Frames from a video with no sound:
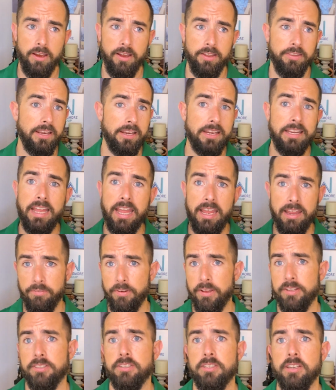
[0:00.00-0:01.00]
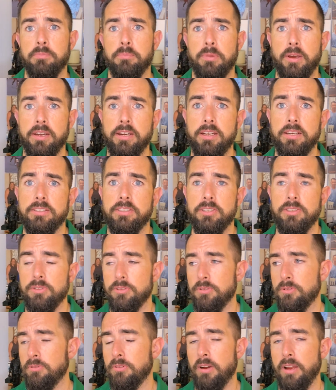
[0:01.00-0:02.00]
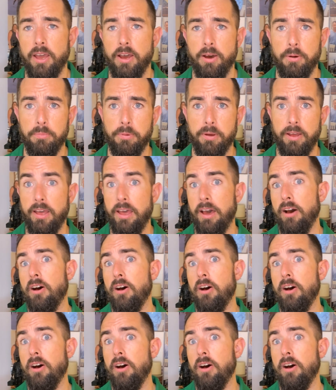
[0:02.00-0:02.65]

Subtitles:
They gave us somebody to help